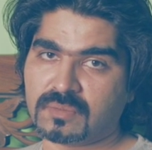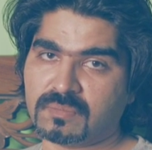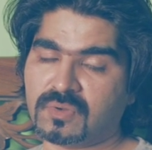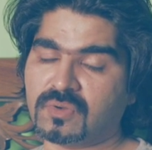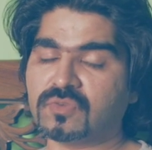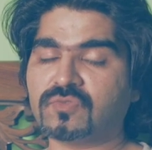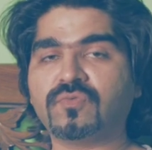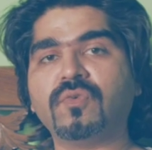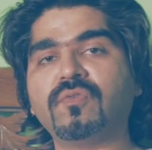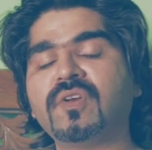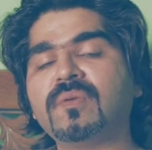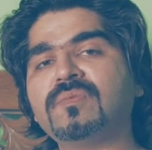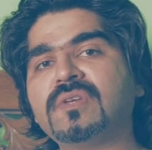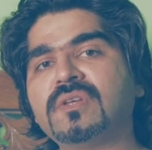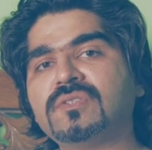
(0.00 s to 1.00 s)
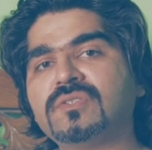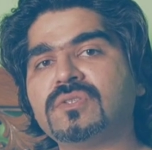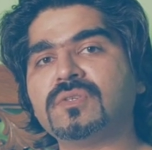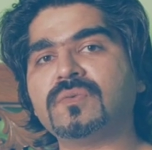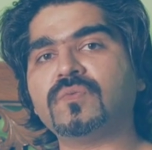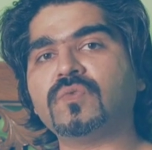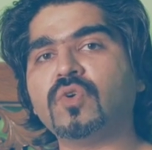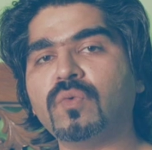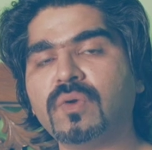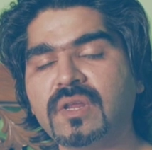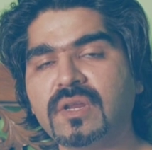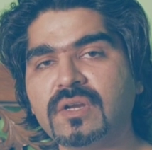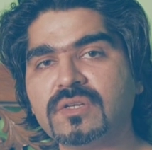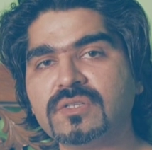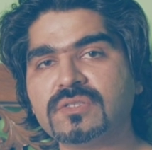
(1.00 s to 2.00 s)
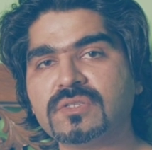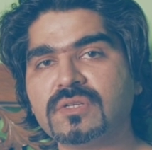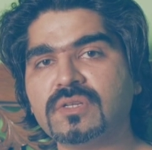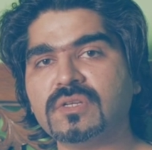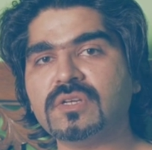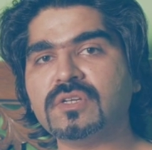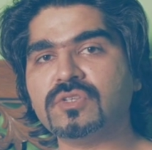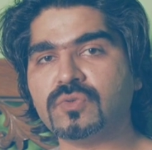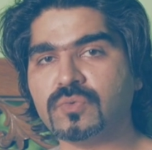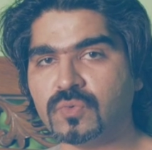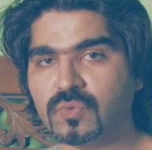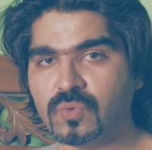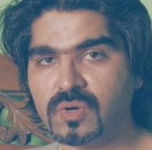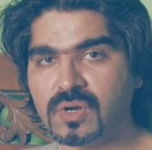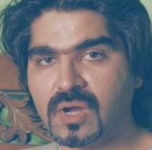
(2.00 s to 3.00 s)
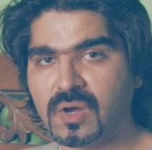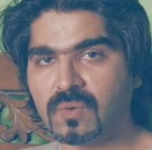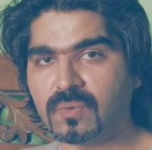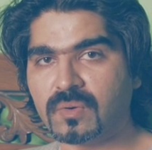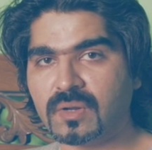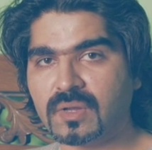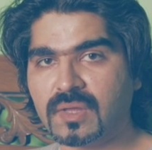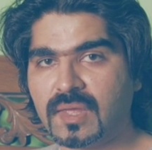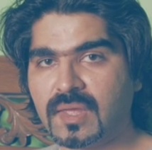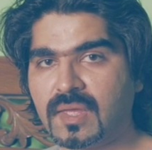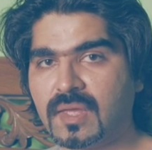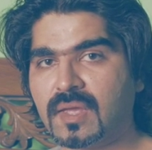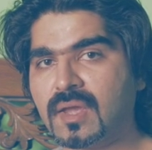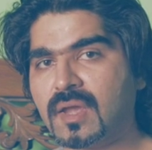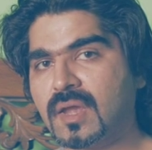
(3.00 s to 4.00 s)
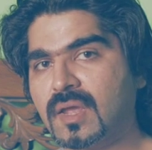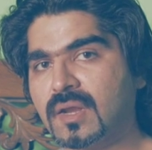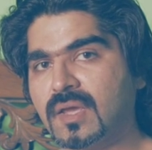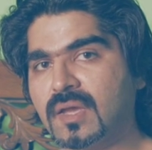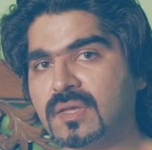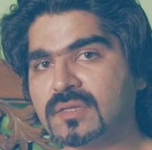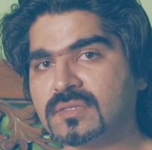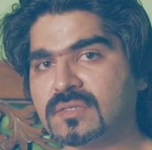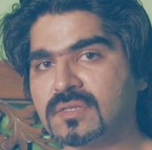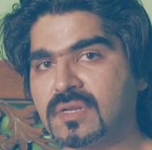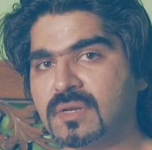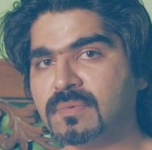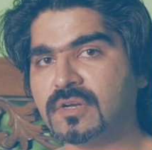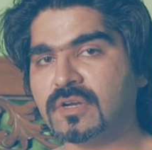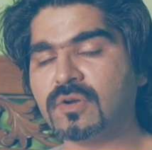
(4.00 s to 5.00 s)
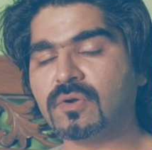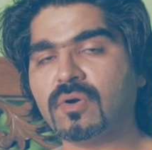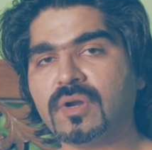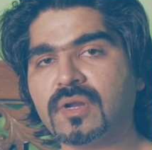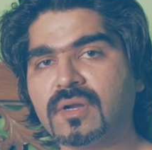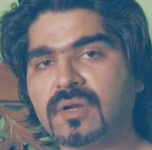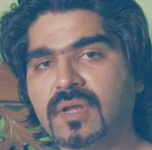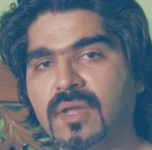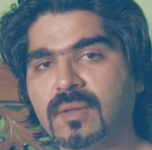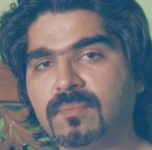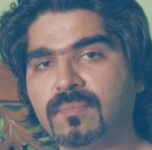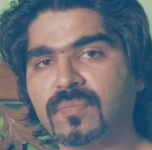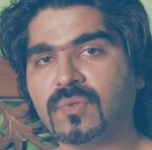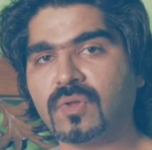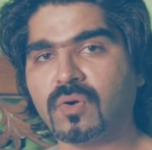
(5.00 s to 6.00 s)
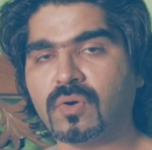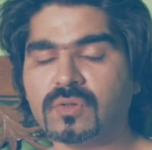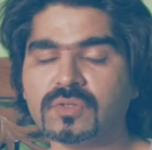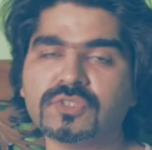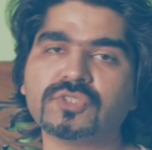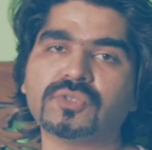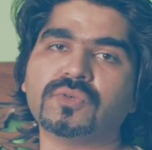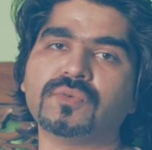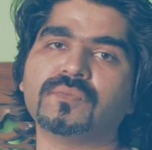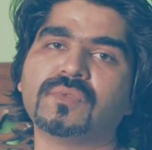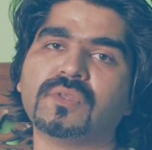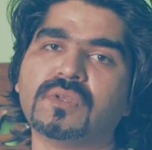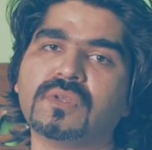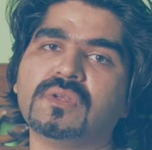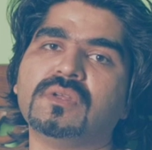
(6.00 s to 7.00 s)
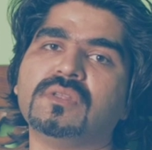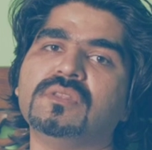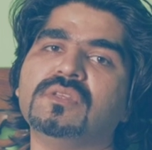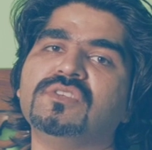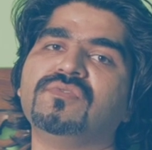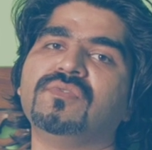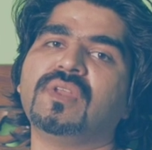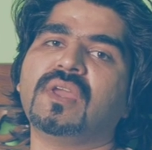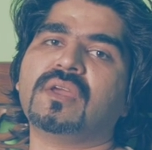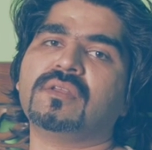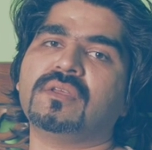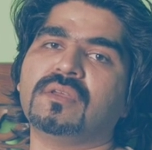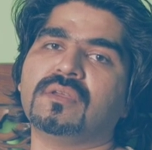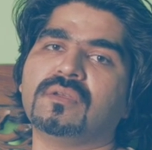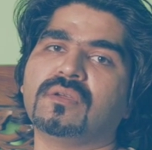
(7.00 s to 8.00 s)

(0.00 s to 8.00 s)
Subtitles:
because full frame sensor overheats, needs to cool down, and has limited recording time. Also, there's vignetting